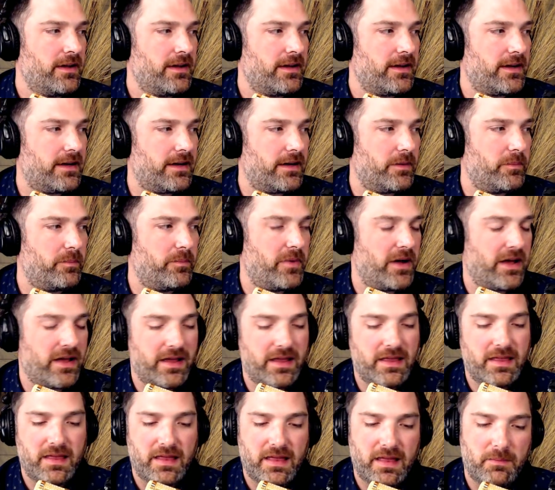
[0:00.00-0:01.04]

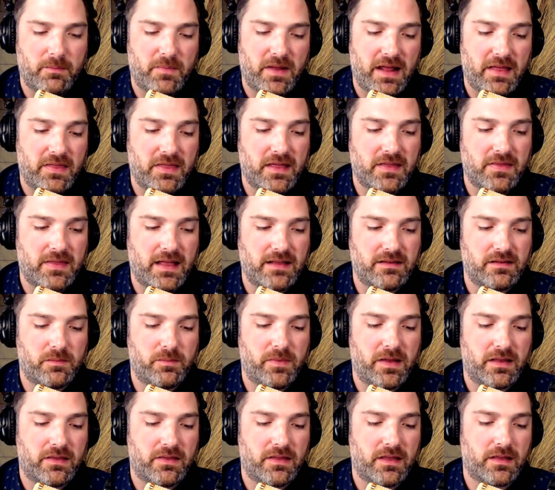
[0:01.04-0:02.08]
But I think that's a
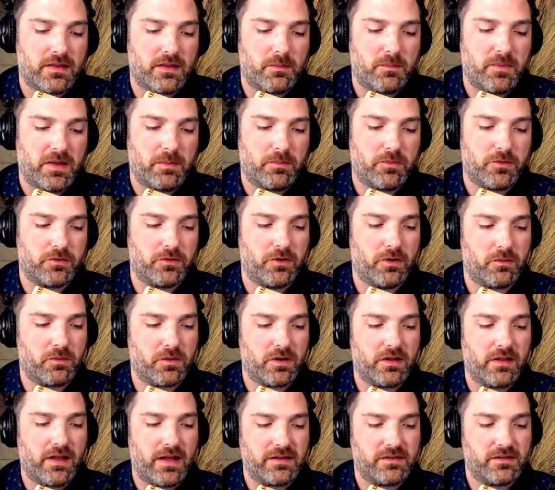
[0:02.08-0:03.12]
big thing that people don't
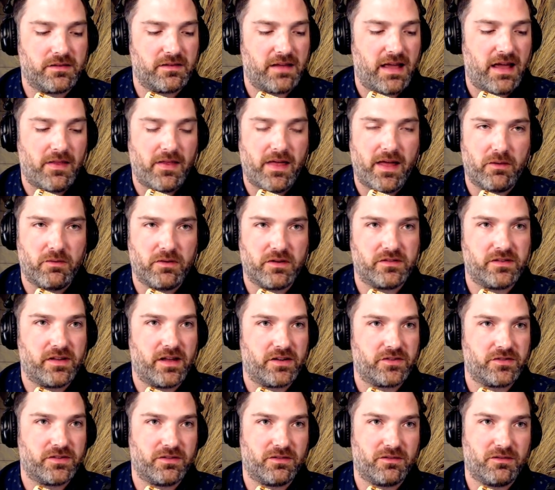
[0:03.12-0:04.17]
realize is out of that
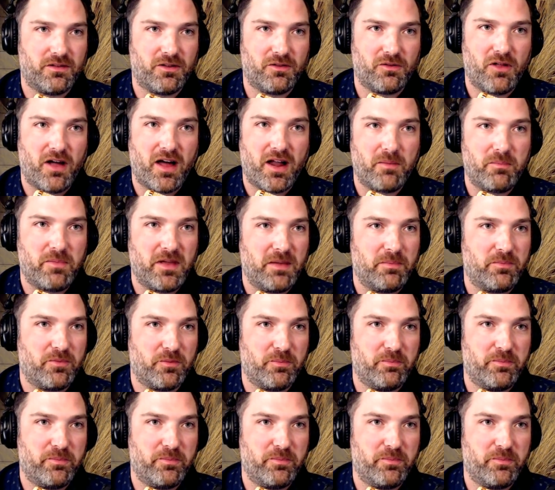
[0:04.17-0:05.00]
recession, a lot of people